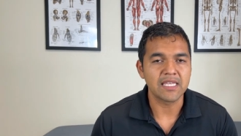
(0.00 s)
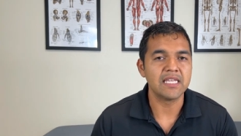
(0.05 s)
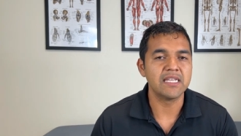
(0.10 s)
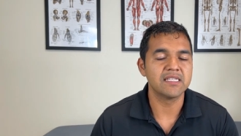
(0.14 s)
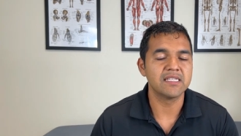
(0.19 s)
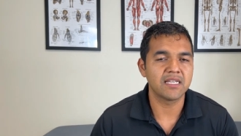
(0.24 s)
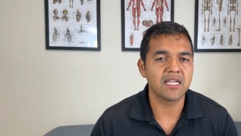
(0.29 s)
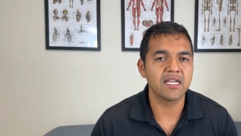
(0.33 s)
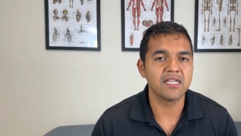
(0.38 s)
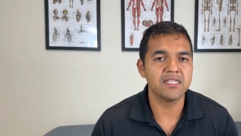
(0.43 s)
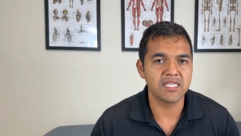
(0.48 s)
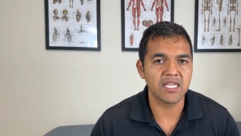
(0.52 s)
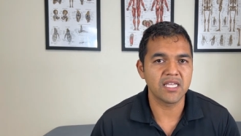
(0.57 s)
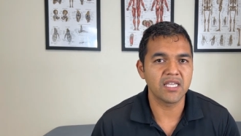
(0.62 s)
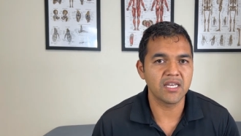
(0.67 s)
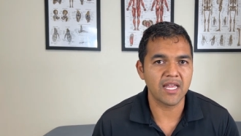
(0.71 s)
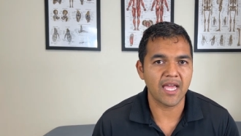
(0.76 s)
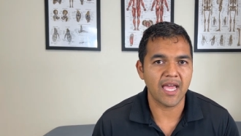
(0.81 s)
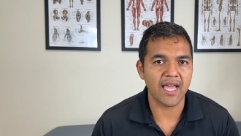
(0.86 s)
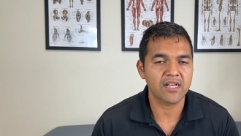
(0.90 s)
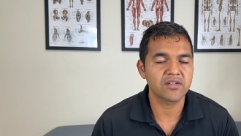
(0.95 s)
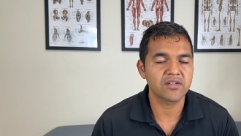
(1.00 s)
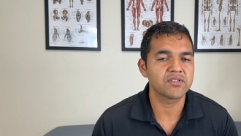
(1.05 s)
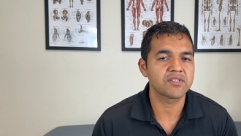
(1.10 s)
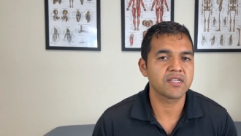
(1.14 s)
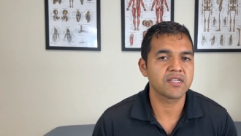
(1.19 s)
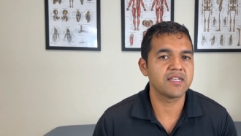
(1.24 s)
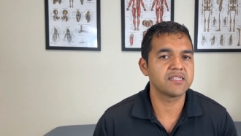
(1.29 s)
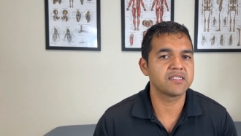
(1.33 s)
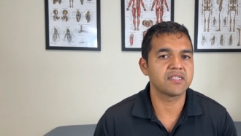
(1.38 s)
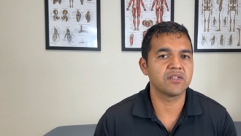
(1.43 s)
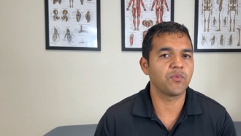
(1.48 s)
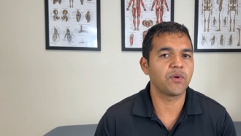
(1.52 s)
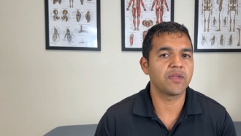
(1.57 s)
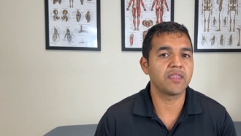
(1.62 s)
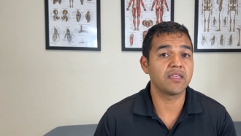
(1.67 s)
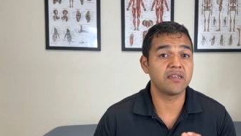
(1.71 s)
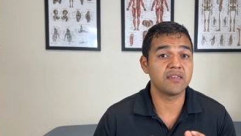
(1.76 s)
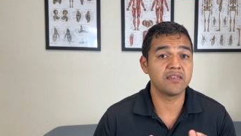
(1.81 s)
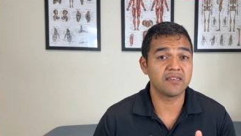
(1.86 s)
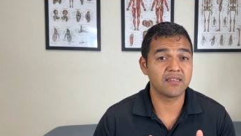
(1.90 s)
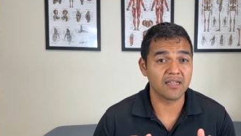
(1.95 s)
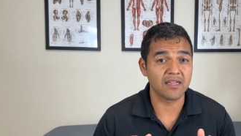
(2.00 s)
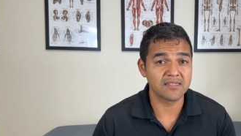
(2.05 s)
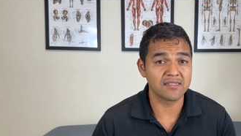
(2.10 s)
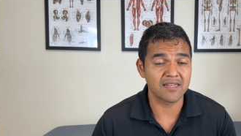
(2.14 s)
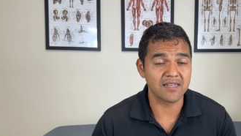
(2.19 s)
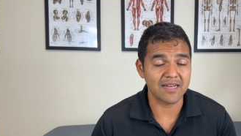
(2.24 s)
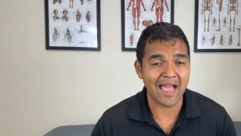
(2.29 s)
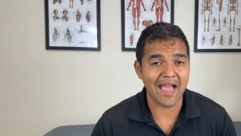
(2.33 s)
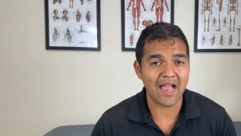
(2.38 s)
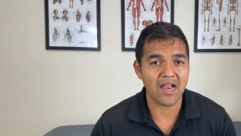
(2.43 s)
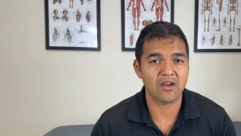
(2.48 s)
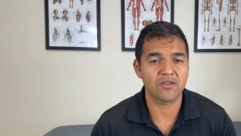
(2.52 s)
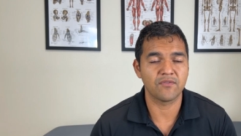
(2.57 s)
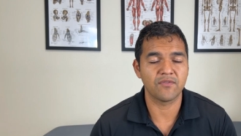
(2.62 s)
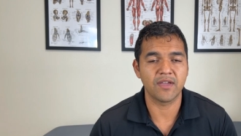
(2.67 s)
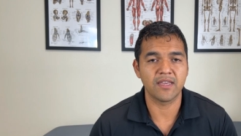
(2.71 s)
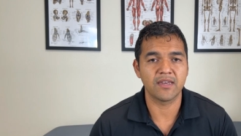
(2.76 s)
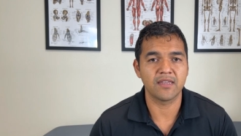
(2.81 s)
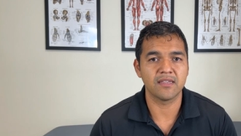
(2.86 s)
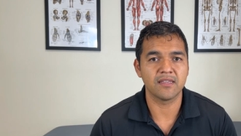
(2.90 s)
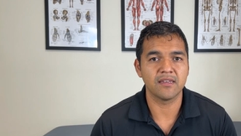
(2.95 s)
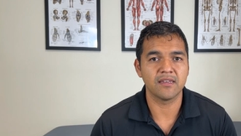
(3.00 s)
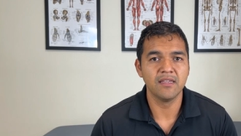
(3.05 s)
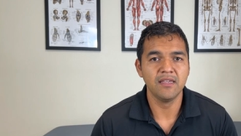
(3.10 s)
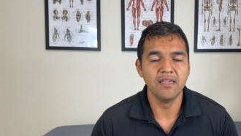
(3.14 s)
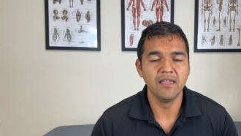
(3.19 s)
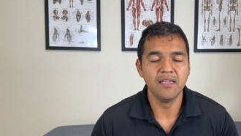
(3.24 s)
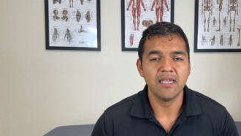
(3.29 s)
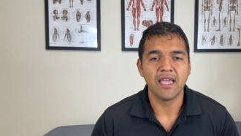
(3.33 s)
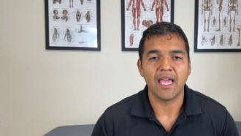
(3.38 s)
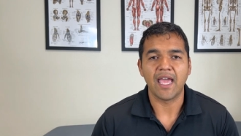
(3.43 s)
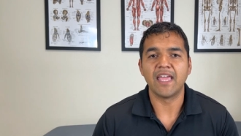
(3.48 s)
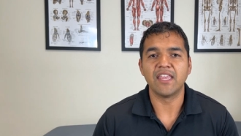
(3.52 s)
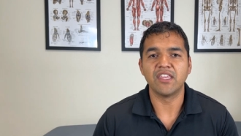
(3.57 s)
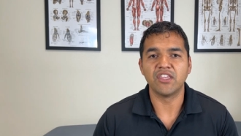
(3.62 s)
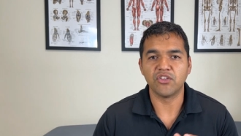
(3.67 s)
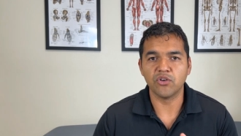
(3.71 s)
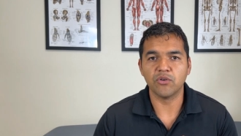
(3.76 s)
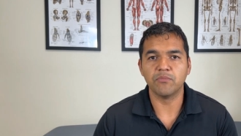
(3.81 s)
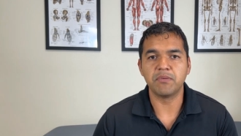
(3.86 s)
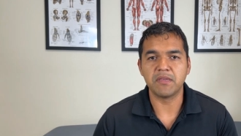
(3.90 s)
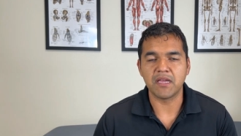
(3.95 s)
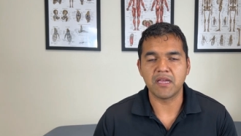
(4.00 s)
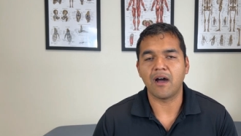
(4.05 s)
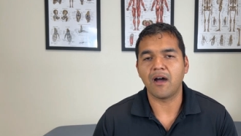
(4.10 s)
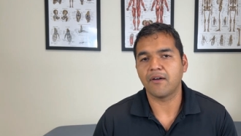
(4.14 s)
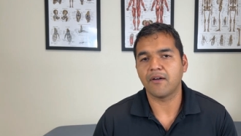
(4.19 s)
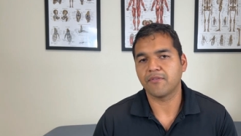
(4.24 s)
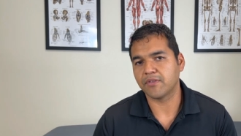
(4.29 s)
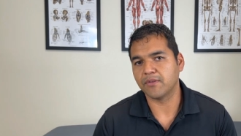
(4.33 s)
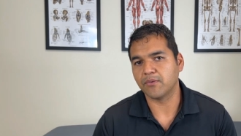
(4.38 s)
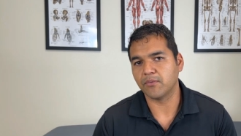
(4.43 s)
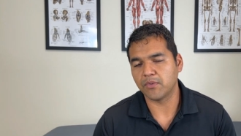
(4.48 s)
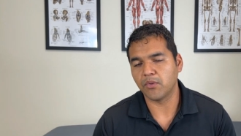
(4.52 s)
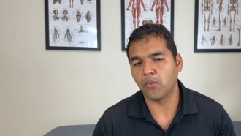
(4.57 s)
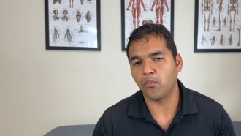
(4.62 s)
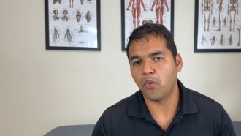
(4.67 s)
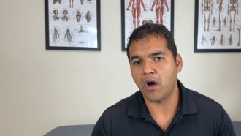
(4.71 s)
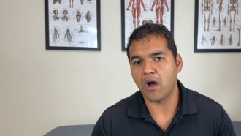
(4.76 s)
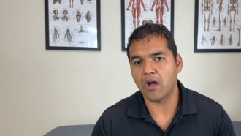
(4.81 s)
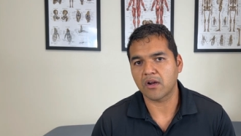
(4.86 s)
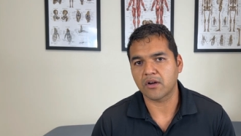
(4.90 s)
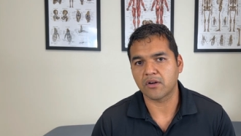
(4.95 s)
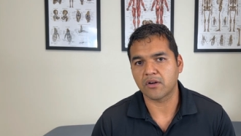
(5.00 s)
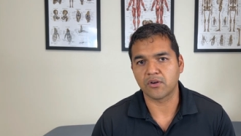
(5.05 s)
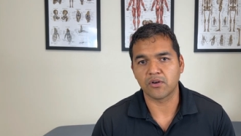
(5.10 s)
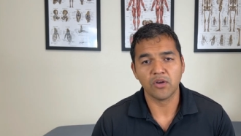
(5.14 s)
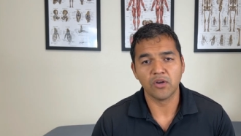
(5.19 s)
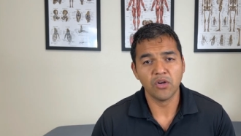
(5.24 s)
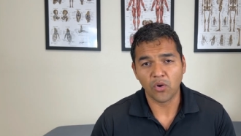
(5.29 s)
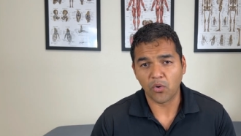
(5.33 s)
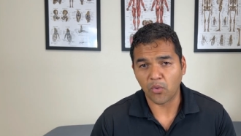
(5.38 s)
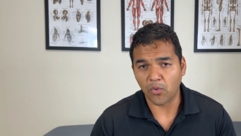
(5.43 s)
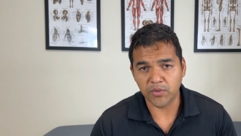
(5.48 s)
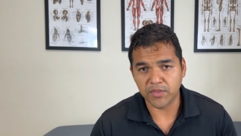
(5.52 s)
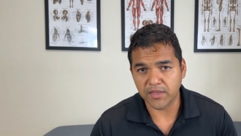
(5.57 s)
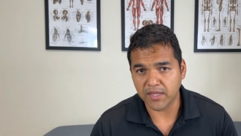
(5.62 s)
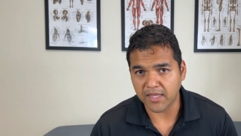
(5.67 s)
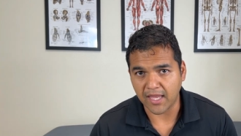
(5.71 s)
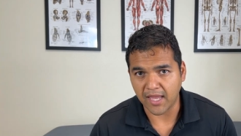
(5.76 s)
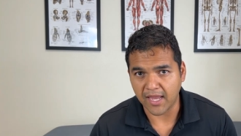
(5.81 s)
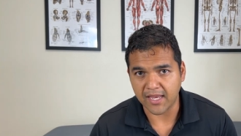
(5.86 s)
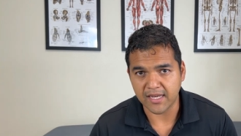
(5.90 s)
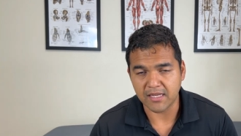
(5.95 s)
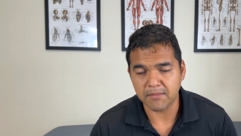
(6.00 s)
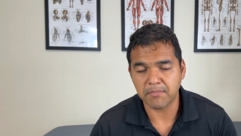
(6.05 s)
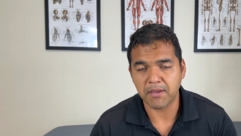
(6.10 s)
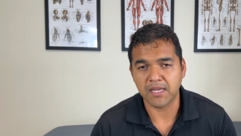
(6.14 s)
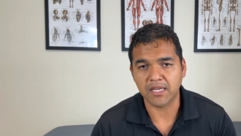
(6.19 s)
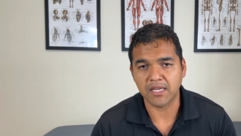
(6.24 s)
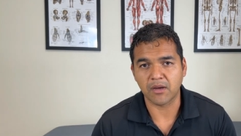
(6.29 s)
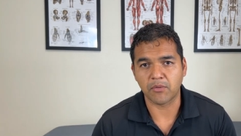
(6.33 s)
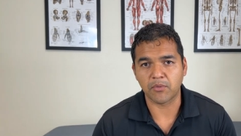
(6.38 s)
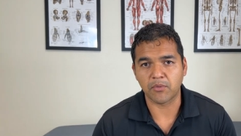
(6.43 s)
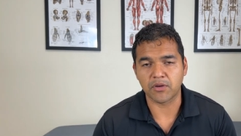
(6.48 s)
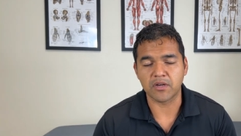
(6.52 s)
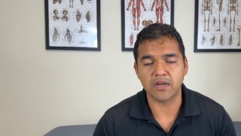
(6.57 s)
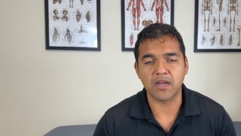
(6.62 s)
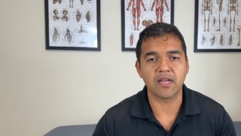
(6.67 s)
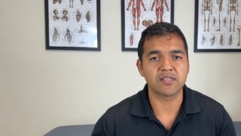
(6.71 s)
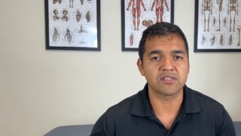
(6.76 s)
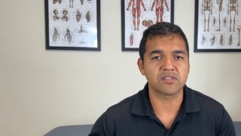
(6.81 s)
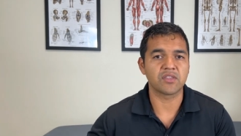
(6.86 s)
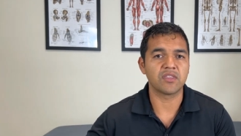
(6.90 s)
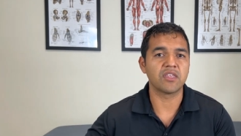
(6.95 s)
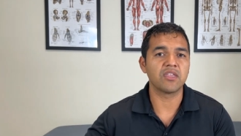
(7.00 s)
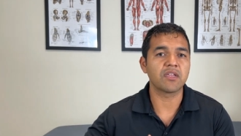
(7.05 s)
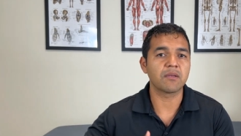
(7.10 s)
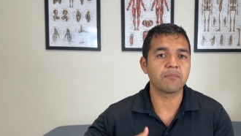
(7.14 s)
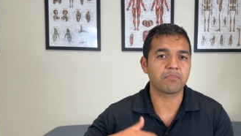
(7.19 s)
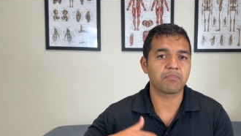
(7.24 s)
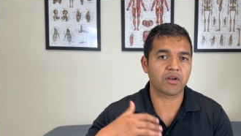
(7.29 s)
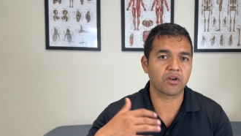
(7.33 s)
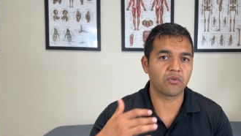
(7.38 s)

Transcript: Can continue to exercise in a way that doesn't aggravate it, and you'll be off the, the walker or the cane, depending on where you're at, so that you can